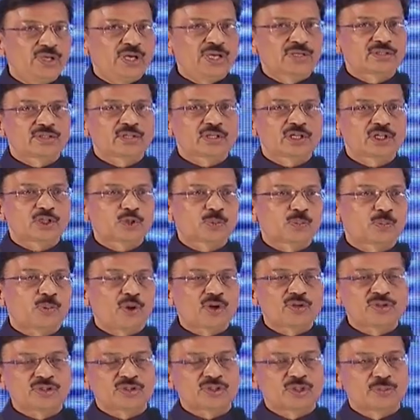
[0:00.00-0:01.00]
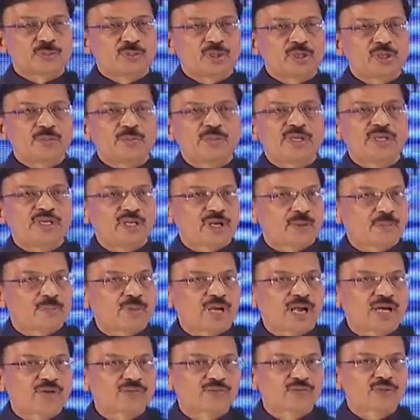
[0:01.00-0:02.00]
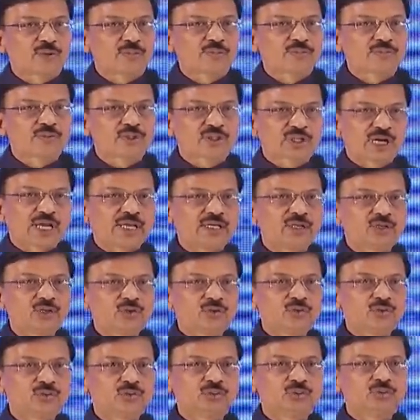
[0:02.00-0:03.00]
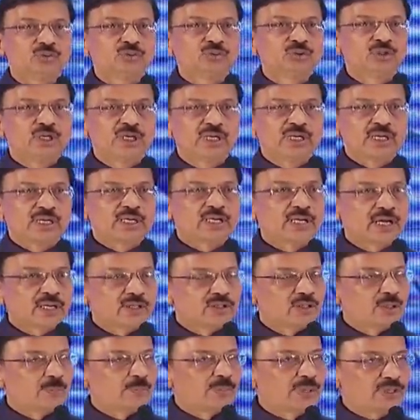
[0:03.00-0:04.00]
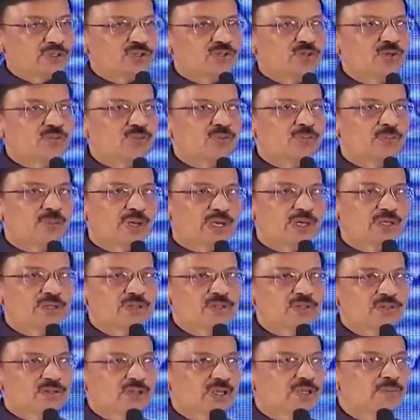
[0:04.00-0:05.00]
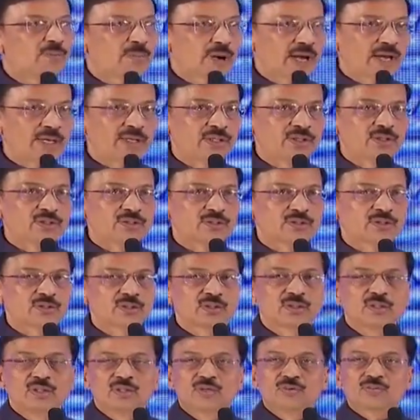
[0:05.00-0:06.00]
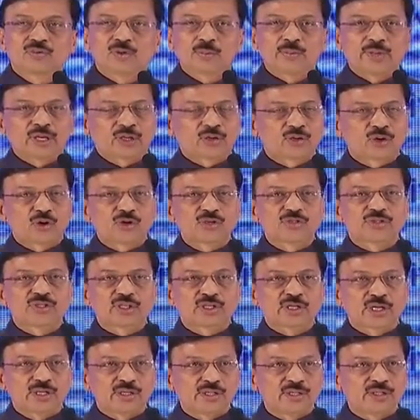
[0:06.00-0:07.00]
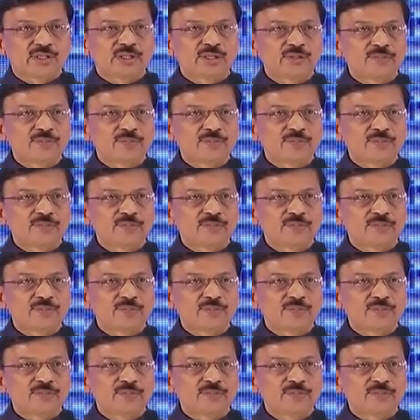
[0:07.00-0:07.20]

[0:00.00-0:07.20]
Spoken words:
a responsible media platform trying to get the best of brains and minds from across the country.